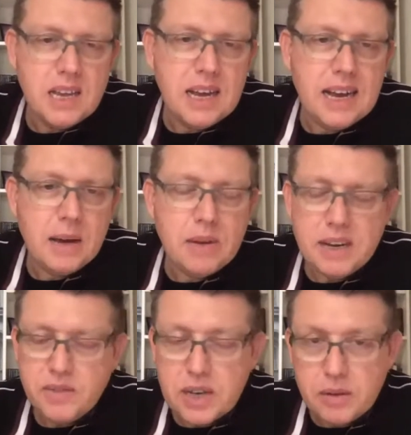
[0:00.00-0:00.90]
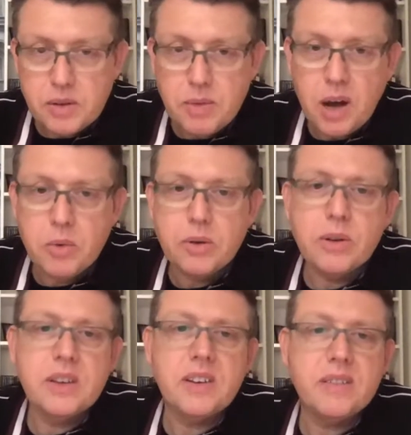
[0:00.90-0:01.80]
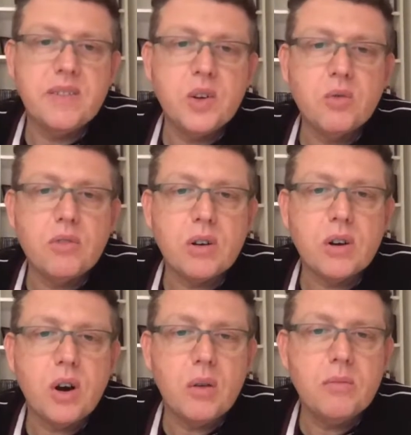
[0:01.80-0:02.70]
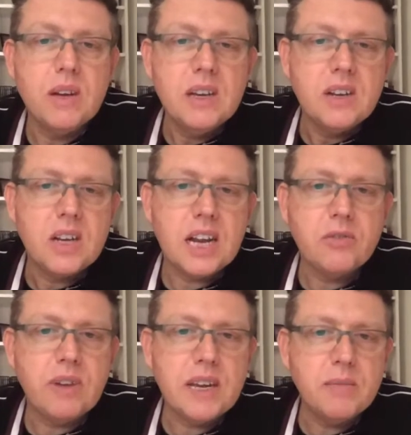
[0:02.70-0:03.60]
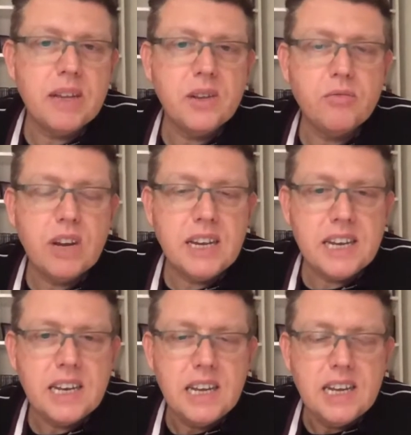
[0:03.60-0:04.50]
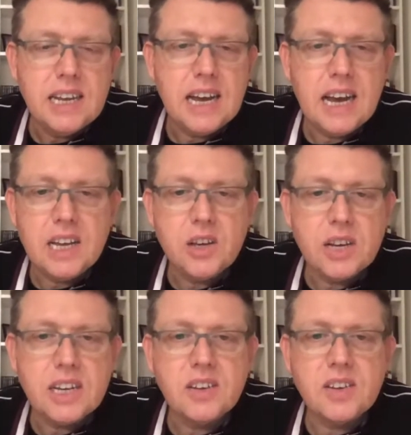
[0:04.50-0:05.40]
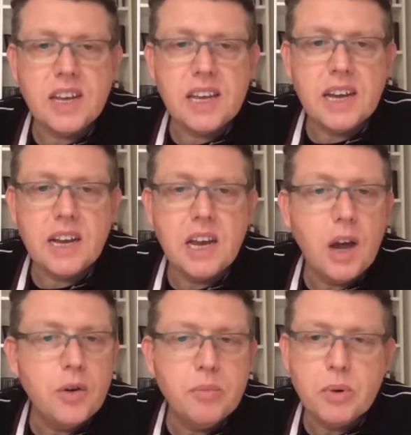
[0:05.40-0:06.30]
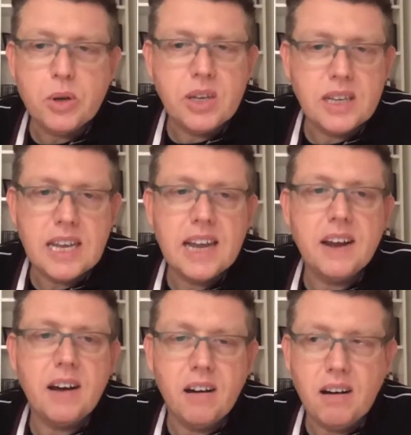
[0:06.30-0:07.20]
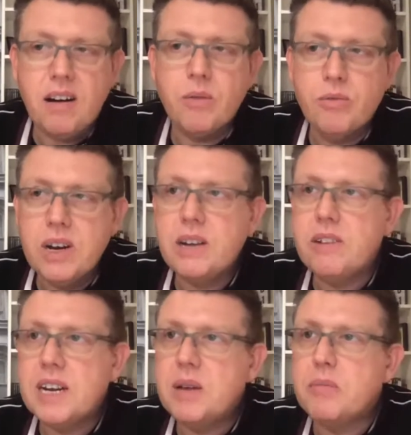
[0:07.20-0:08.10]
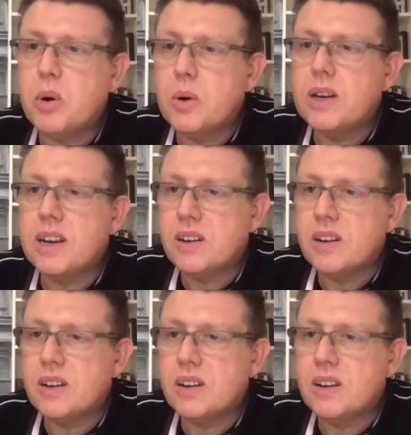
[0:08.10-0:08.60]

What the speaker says: And if you go to markwilkinsonofficial.com/recommended reading, you're going to see a load of books in there that are really, really important.